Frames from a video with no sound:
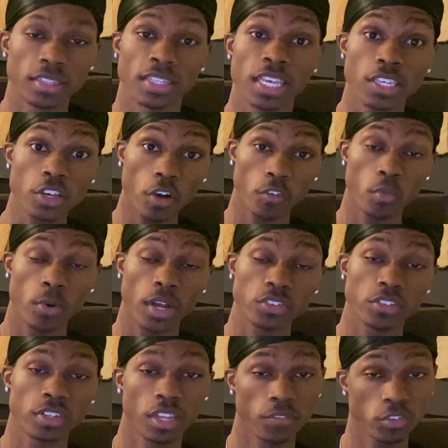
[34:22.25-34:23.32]
Thank y'all for
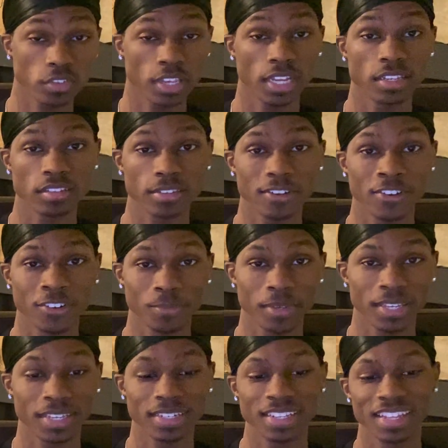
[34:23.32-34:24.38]
watching. If you stayed this long,
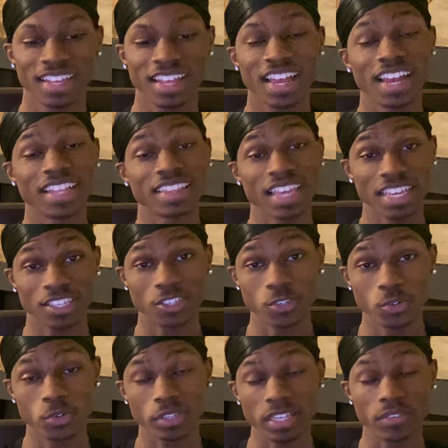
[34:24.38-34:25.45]
man, thank you.
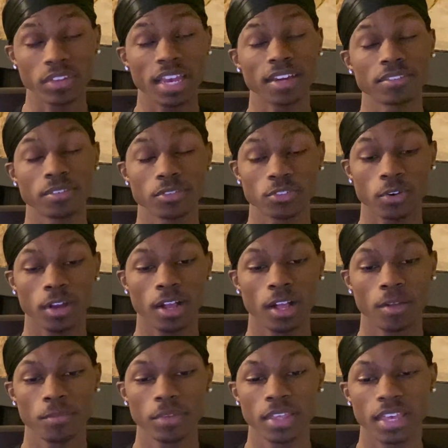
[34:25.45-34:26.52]
Leave a like and
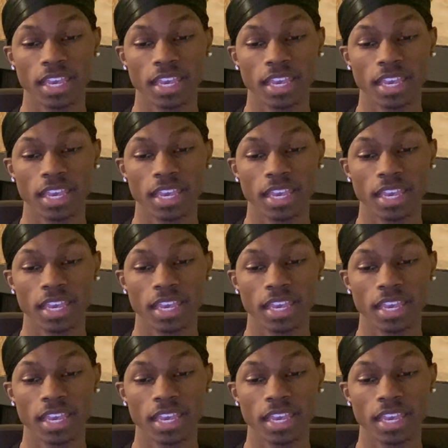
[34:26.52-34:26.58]
subscribe.